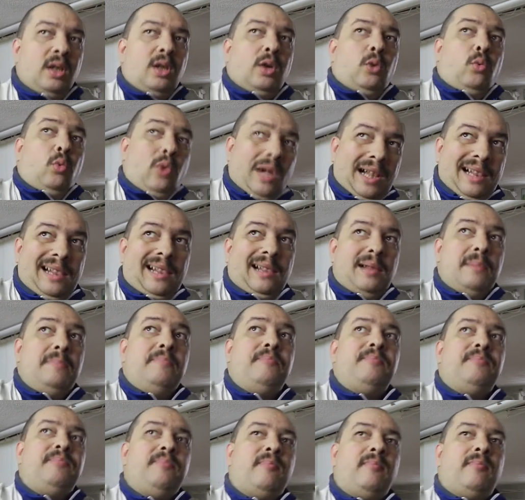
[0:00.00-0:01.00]
Well,
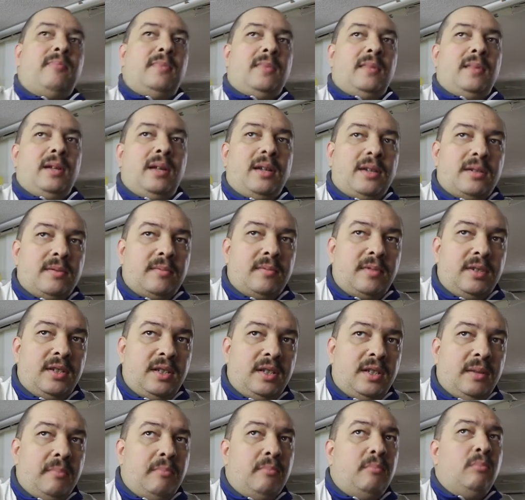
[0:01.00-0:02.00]

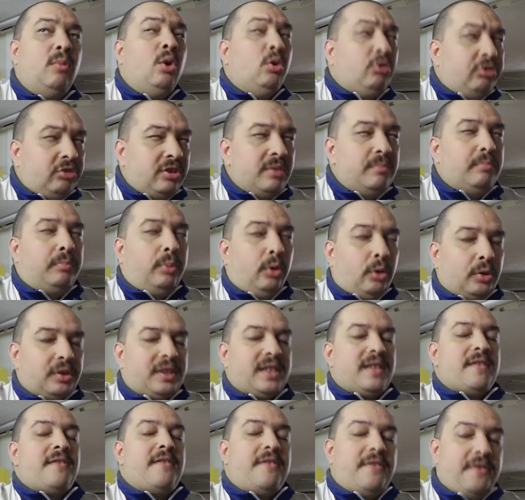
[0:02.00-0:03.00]
the most
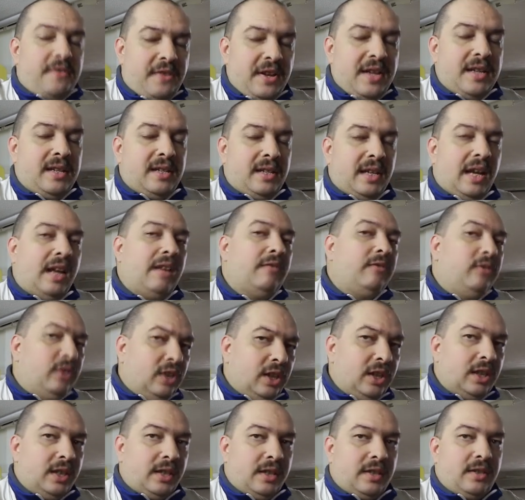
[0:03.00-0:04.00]
important thing I've
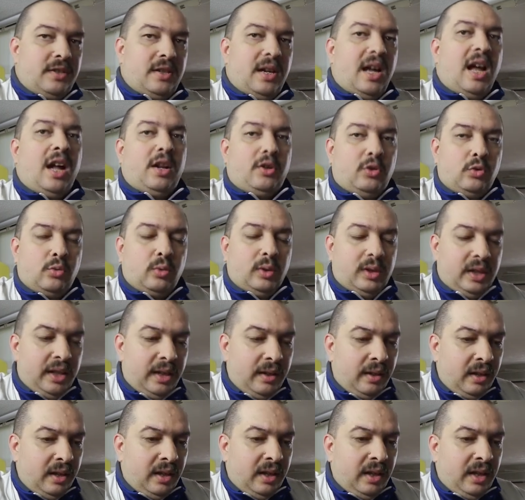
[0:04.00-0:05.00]
learned,
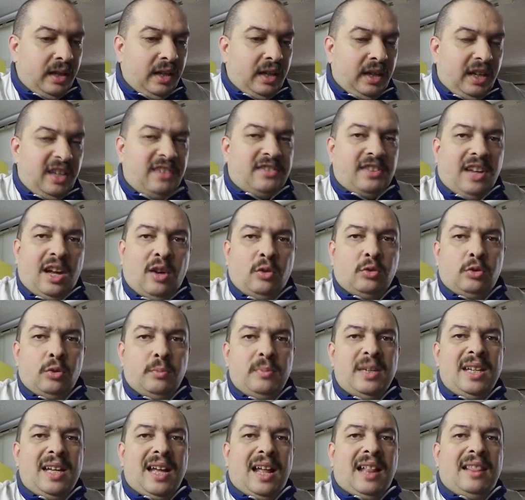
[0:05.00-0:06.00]
actually, is how to
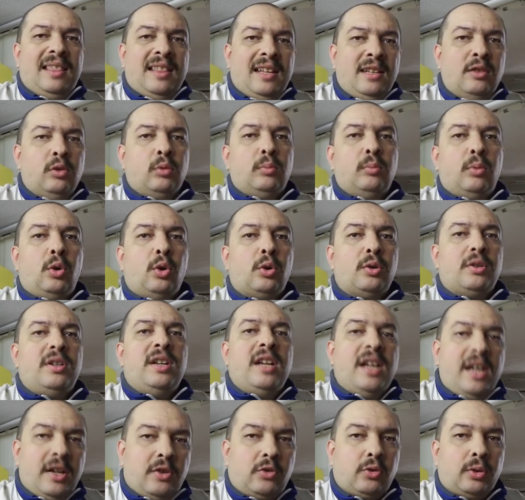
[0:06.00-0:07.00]
be a little more
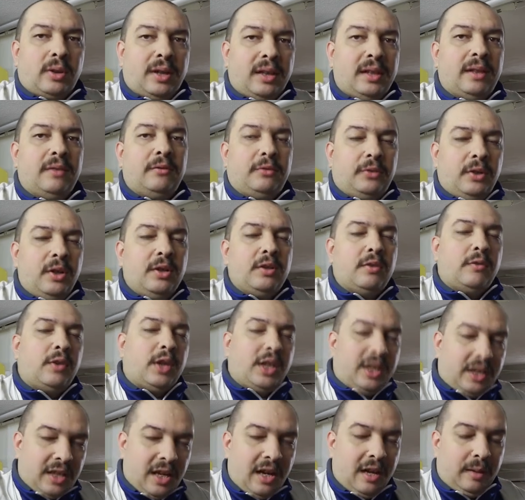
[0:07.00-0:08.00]
natural in front of a
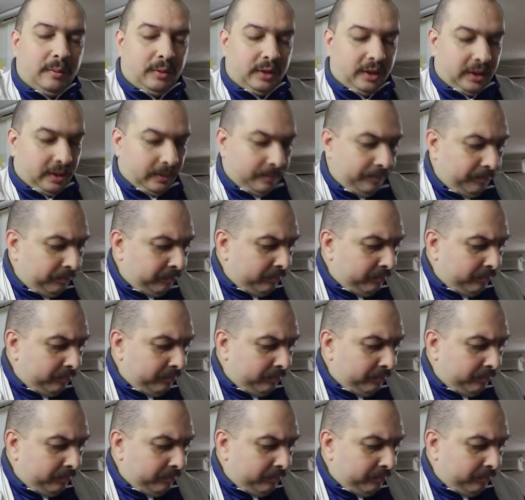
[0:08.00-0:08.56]
camera